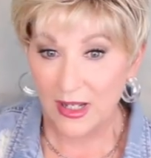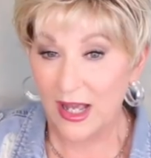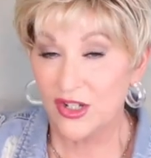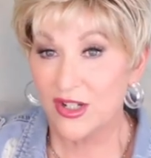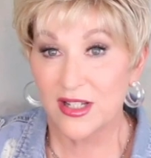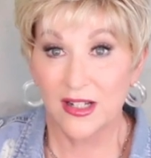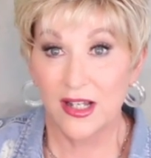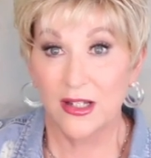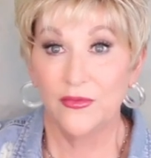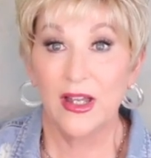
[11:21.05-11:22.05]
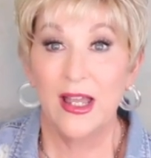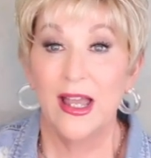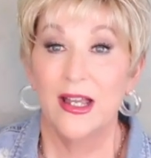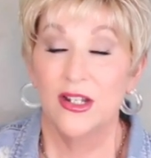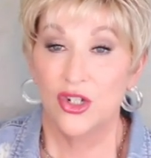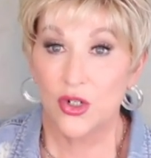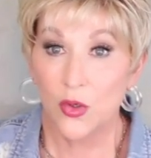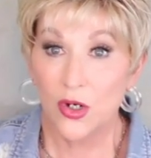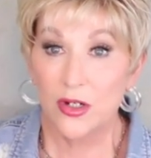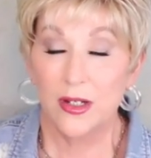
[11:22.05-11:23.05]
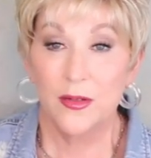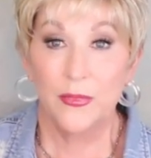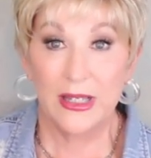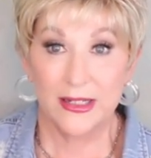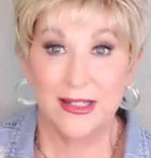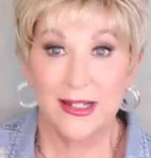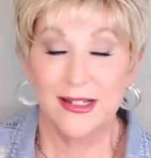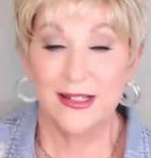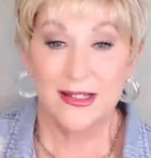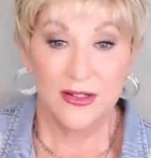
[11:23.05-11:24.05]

I just love short pixies,